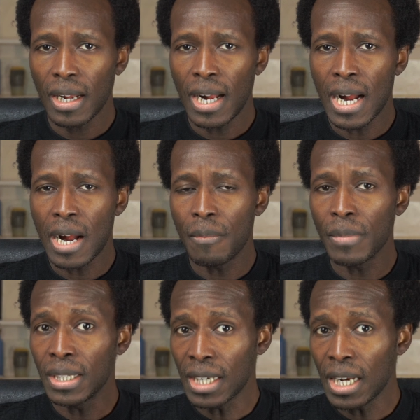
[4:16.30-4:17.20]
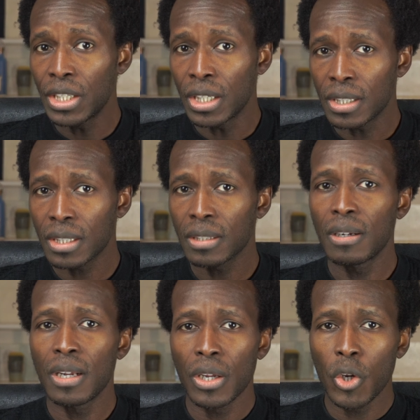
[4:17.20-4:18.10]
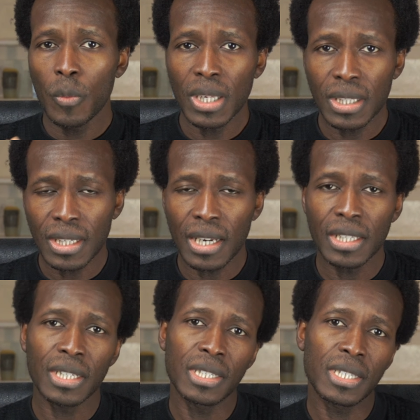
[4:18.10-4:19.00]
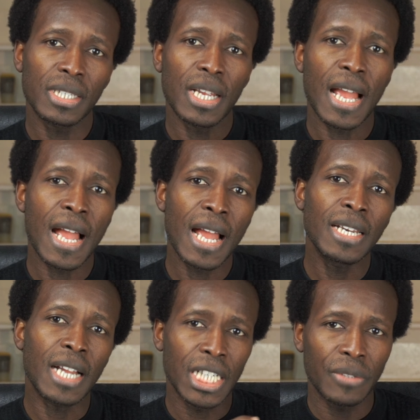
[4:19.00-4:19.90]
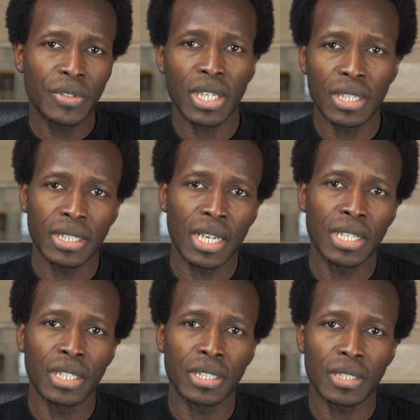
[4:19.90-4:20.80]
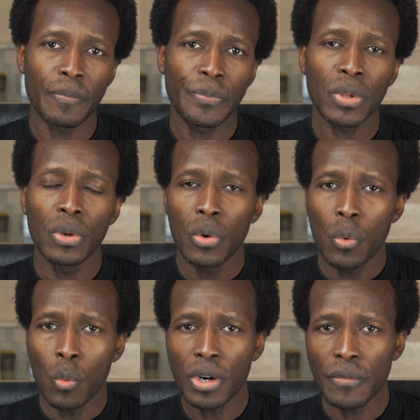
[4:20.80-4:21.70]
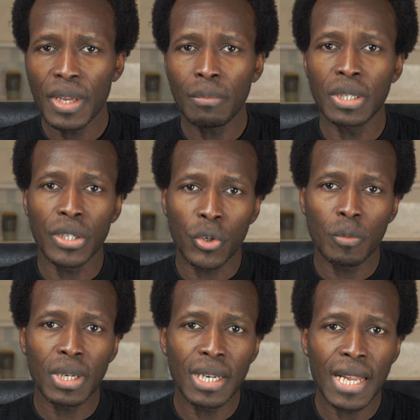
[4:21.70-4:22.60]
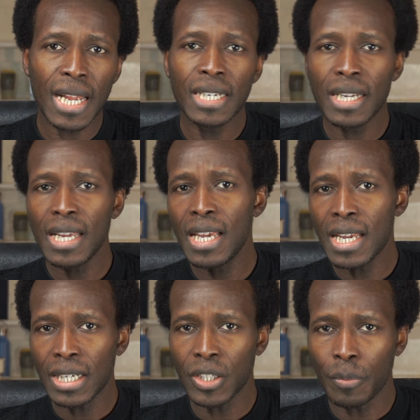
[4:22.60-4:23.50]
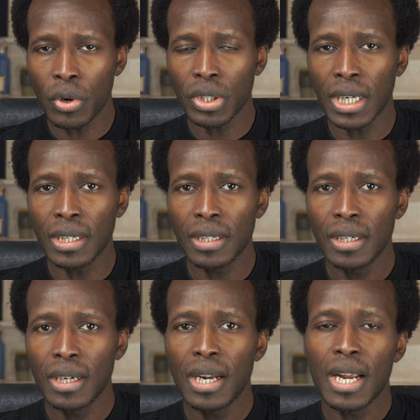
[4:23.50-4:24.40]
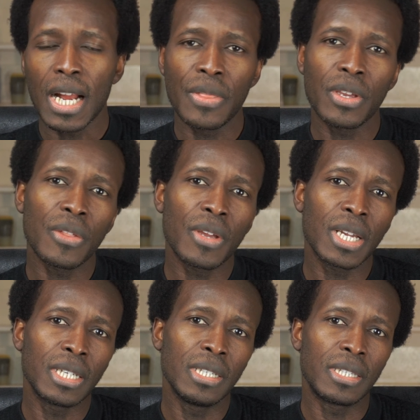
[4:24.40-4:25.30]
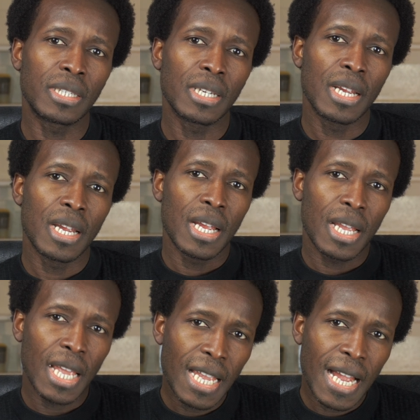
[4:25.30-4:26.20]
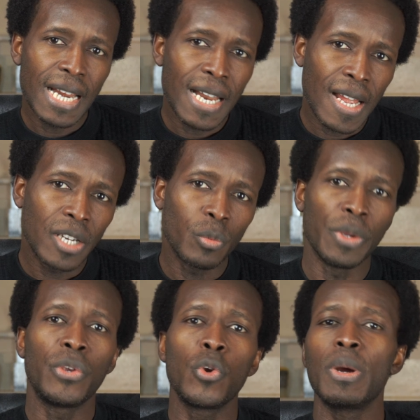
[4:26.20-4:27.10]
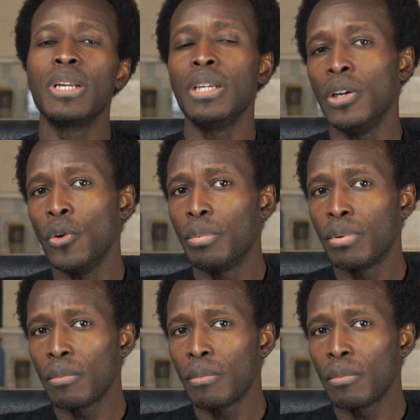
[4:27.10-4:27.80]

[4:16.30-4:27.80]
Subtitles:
intelligence, human intelligence and artificial intelligence. One of them is human-led, AI supported, and the other is AI-led with human in the loop.